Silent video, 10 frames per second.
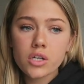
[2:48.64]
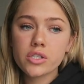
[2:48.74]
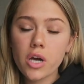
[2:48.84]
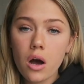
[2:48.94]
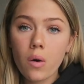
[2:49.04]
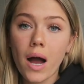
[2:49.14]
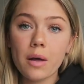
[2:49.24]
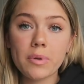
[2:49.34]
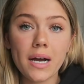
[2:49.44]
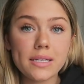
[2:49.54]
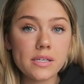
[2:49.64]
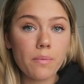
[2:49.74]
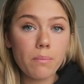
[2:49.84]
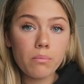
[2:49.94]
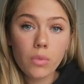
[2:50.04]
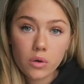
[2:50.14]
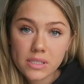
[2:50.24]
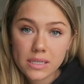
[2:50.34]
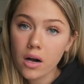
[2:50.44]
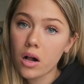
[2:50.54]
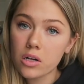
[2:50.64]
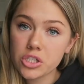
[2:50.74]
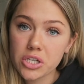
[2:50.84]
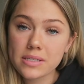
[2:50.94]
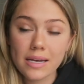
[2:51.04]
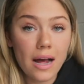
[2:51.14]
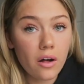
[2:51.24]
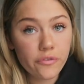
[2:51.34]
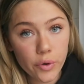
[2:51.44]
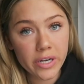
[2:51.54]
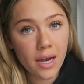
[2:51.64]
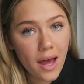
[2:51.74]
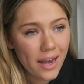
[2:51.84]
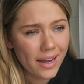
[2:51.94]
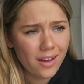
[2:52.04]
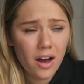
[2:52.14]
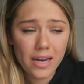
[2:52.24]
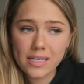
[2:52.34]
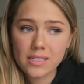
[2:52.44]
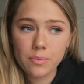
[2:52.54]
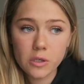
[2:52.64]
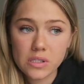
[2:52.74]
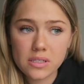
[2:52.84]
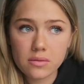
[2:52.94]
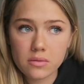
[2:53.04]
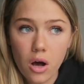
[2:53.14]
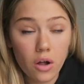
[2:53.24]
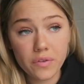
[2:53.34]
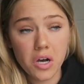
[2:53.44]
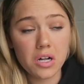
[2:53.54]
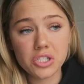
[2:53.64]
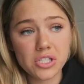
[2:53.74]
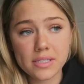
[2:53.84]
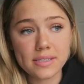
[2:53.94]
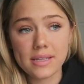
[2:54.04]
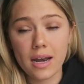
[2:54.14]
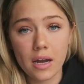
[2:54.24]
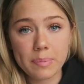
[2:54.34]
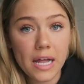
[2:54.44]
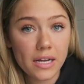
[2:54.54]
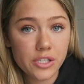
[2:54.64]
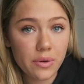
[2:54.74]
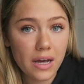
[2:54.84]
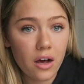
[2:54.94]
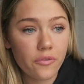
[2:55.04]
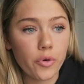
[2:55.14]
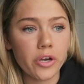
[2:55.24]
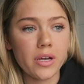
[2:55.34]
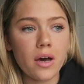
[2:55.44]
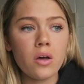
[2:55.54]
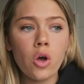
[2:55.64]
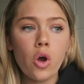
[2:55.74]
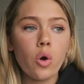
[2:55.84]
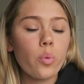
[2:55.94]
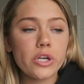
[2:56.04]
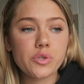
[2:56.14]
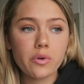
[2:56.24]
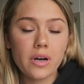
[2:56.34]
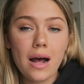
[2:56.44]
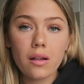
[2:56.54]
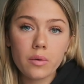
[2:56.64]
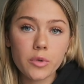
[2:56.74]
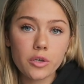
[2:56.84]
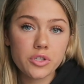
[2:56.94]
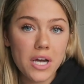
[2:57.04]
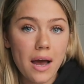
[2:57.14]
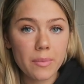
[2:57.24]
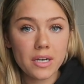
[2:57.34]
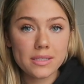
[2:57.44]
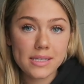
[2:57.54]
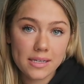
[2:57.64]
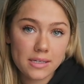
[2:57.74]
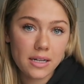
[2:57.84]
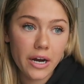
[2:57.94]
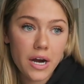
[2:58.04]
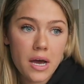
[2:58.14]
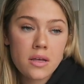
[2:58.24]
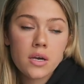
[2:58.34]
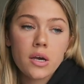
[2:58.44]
So I applied to mostly colleges in California, and I got into all the colleges that I applied to in California, which were LMU, Chapman, and Santa Clara.